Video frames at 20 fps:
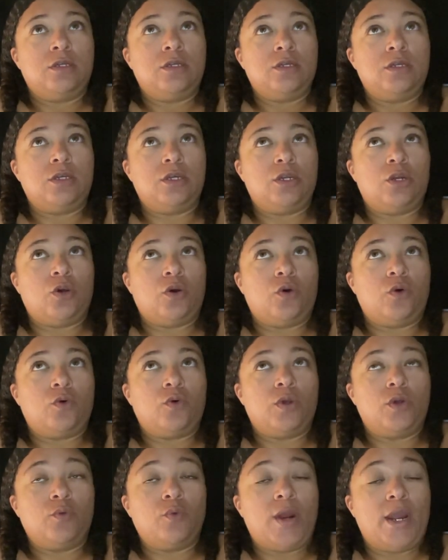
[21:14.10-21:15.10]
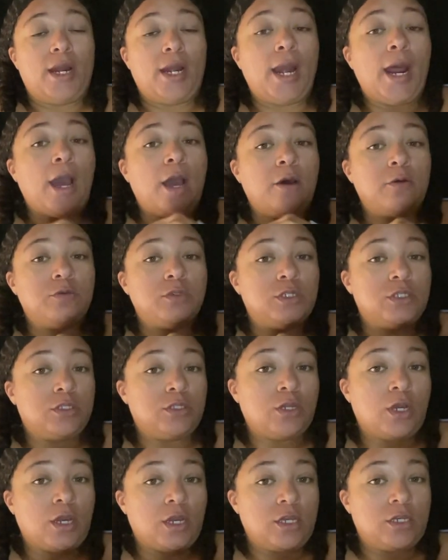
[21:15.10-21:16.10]
you know and right now i'm just
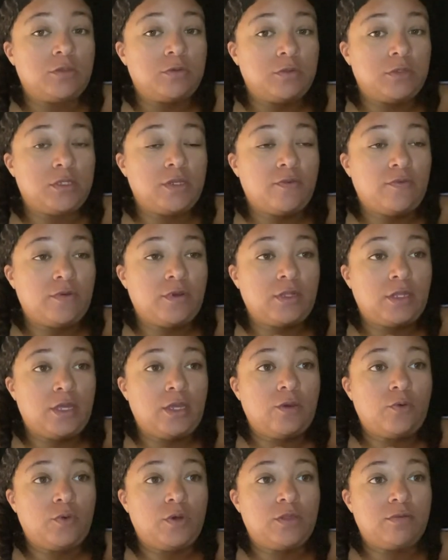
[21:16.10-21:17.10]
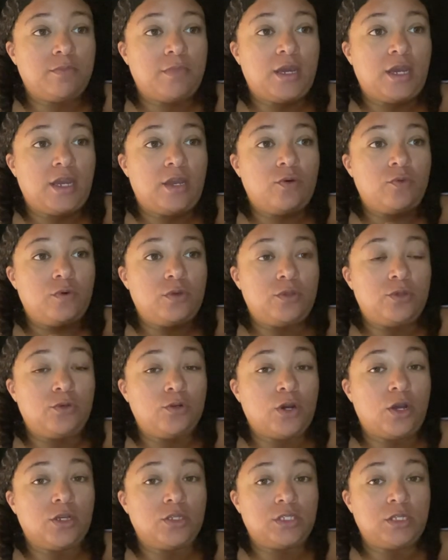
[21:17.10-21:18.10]
talking specifically with my
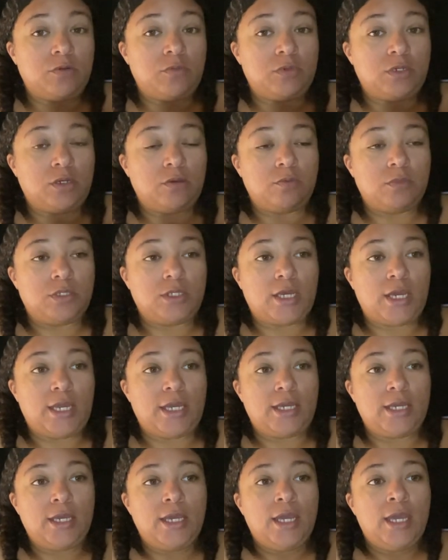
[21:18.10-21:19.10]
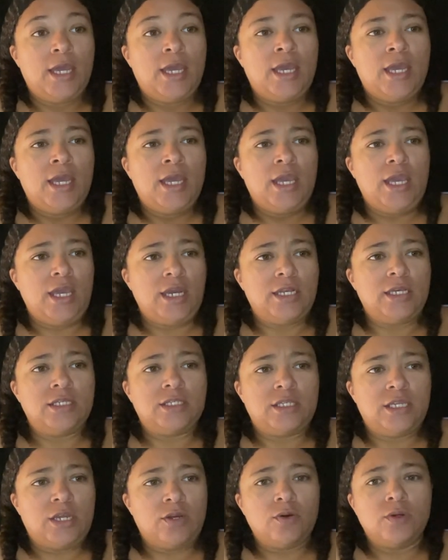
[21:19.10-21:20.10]
withdrawal symptoms like it
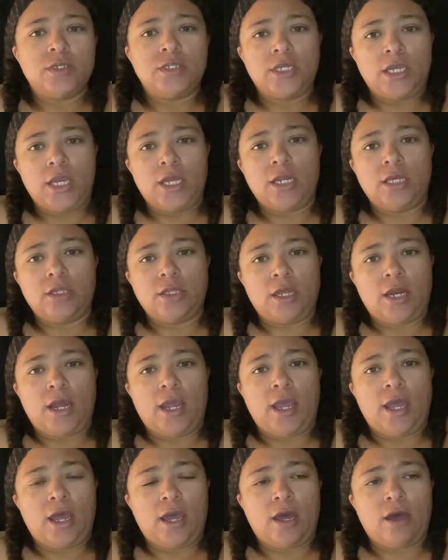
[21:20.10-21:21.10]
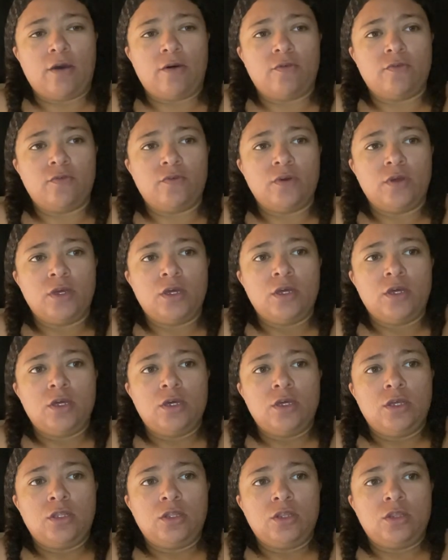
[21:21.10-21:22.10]
is irritating that i have
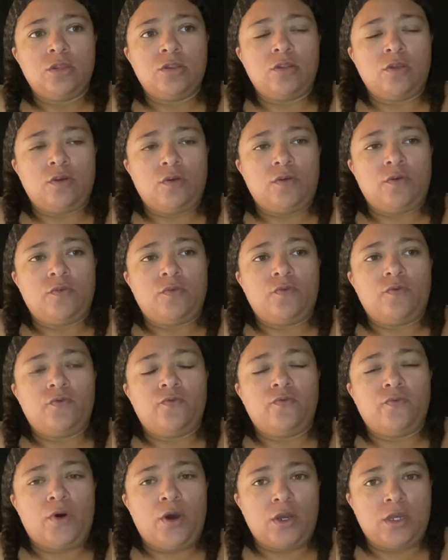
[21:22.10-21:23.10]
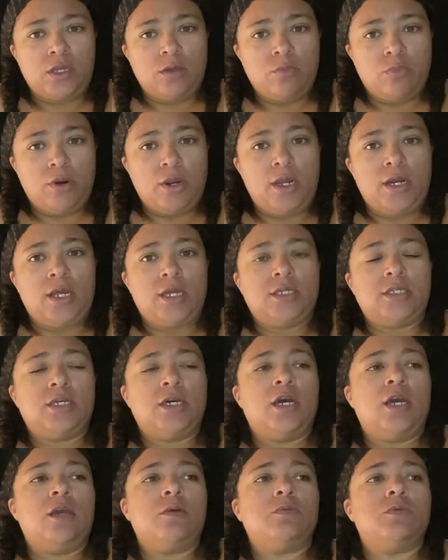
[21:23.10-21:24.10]
the foggy brain at
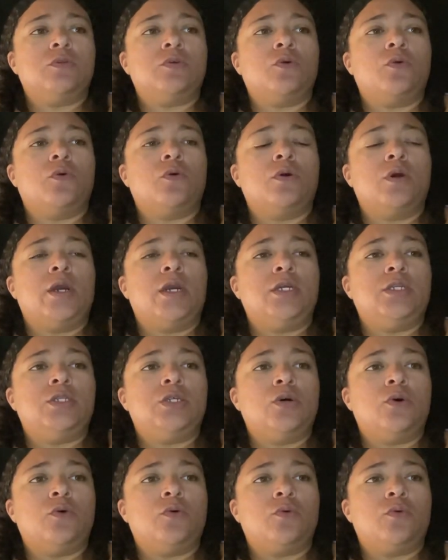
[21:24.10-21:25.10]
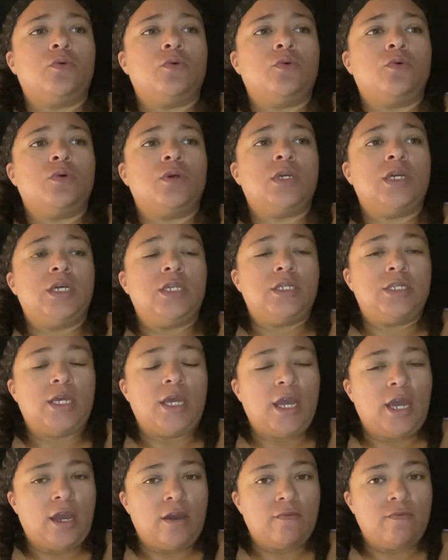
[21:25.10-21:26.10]
times or i don't get to
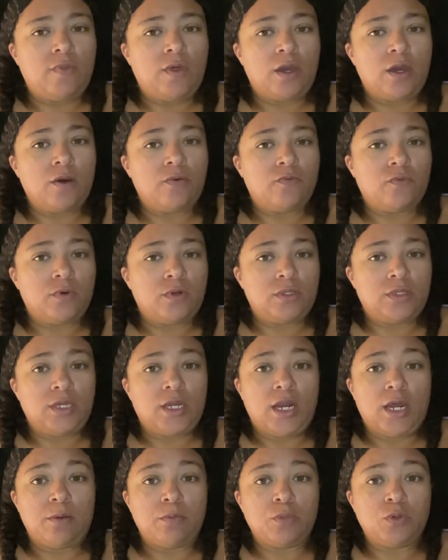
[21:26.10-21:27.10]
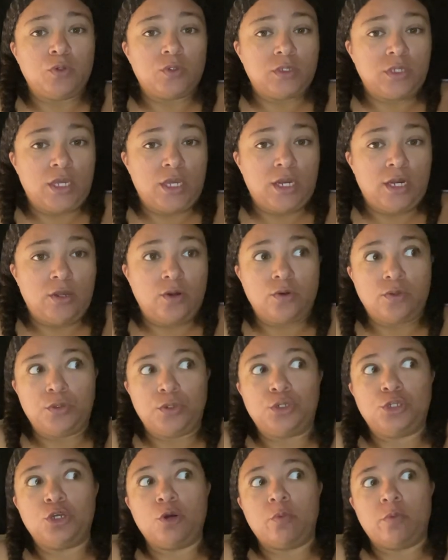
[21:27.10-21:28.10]
have the comfort that i'm used to getting or the
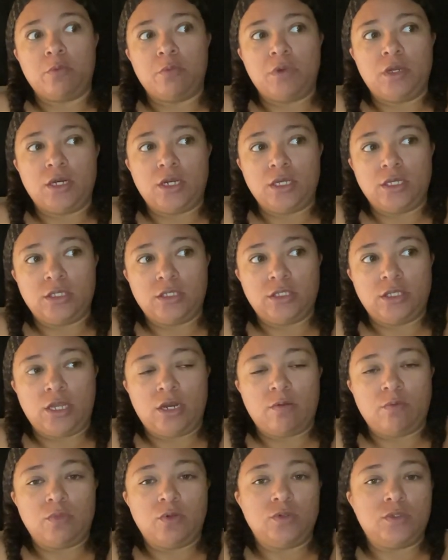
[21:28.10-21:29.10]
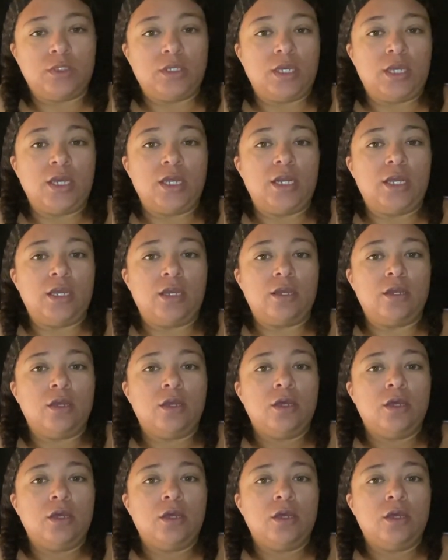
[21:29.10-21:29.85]
dopamine hits that i'm used to getting